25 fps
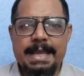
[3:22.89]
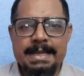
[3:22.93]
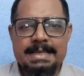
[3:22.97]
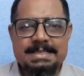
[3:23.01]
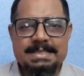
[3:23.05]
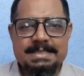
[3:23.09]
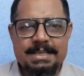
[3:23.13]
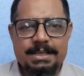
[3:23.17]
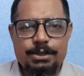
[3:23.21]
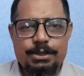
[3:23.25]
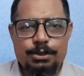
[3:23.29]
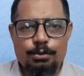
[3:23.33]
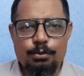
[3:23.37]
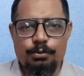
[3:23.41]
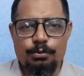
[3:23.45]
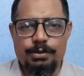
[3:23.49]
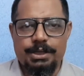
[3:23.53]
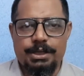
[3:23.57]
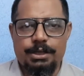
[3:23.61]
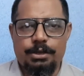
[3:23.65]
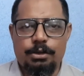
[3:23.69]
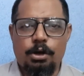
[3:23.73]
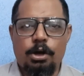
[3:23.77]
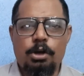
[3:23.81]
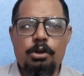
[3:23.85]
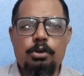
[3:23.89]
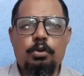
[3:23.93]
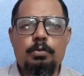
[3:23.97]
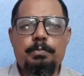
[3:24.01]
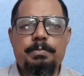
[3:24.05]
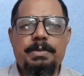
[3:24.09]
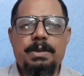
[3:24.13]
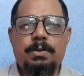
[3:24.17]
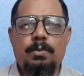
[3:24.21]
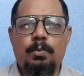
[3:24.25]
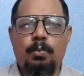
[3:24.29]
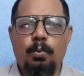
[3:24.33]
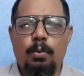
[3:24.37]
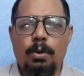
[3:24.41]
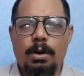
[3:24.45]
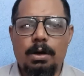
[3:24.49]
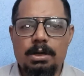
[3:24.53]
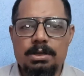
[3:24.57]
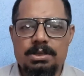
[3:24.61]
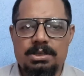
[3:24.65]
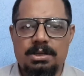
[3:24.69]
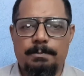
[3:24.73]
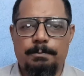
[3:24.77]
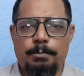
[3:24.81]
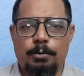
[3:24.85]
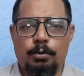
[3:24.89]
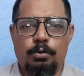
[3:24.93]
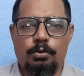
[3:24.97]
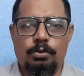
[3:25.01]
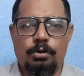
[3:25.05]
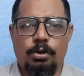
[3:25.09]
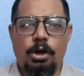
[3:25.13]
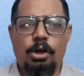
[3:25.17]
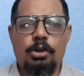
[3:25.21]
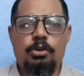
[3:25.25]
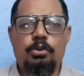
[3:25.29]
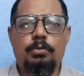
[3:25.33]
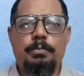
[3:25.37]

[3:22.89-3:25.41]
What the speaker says: executed or to be worked upon or